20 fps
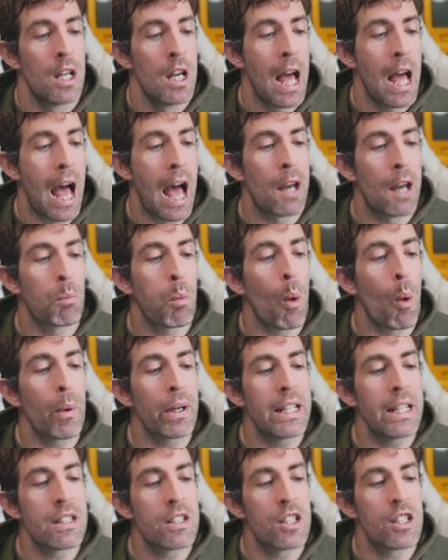And what we
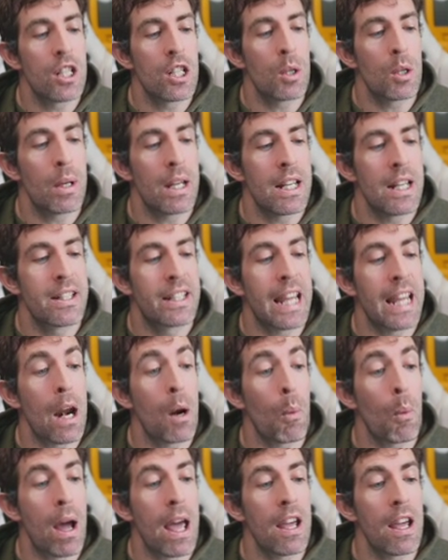need to do is get
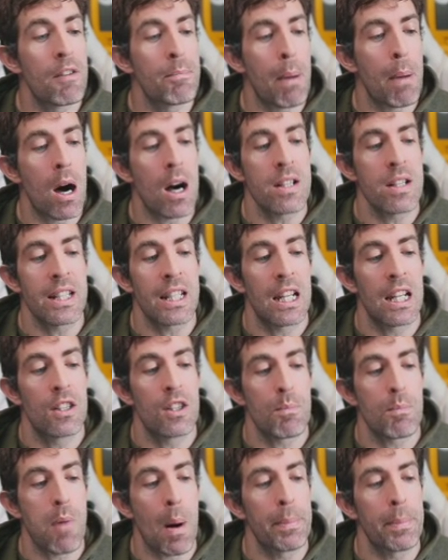away of passing in the
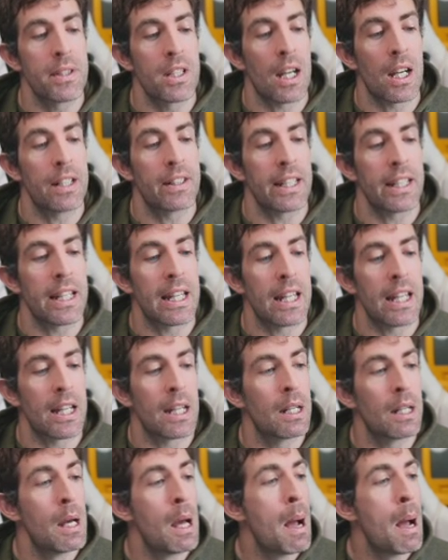property ID here,
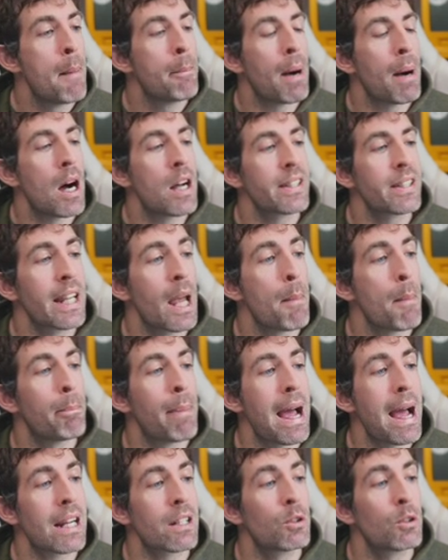passing it
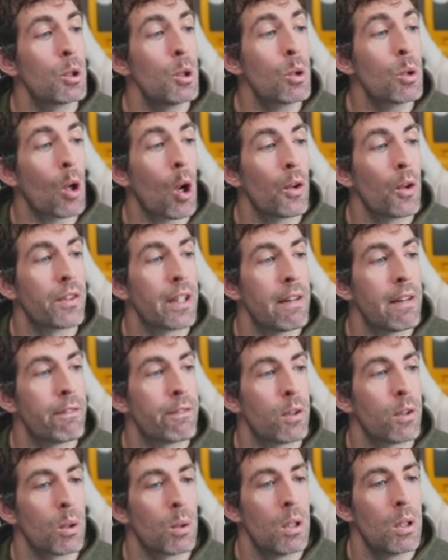back to
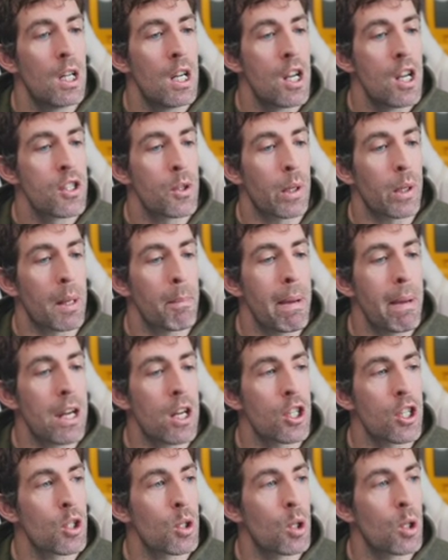Contentful, so we can make
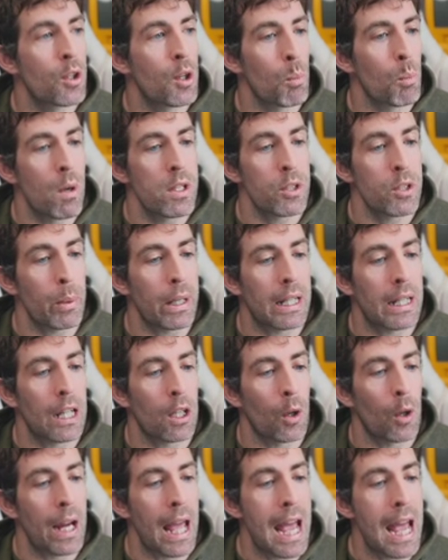sure that once we click
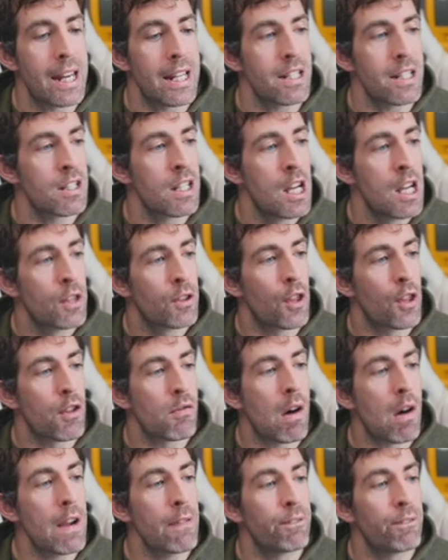on edit, that the
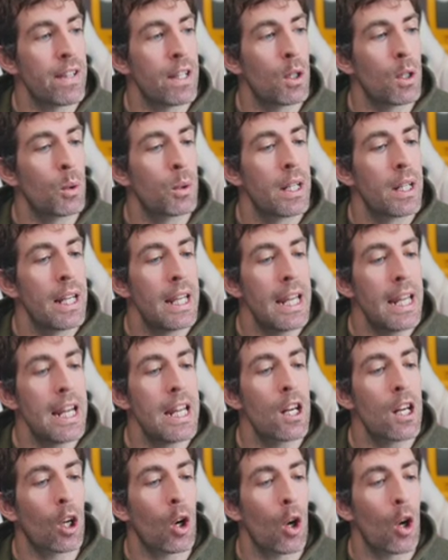right field in
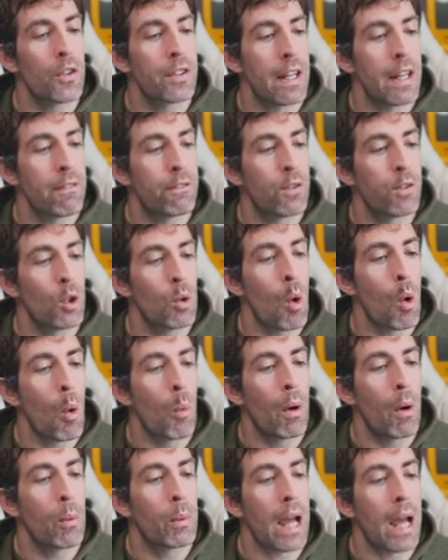Contentful
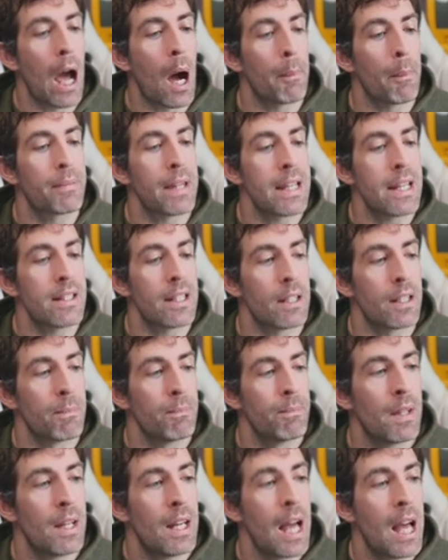will get updated.
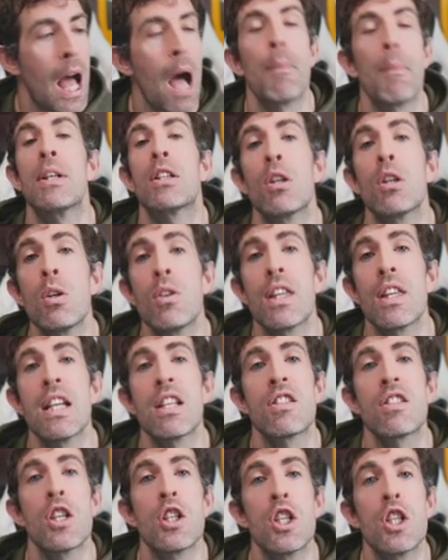And we do
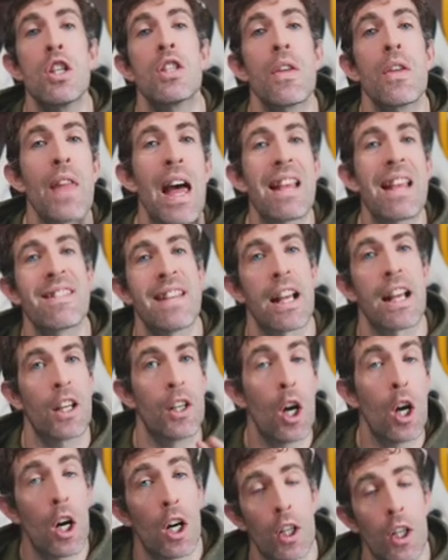this using that second
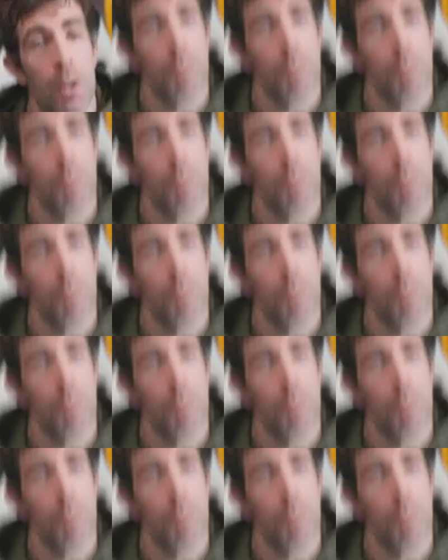hook.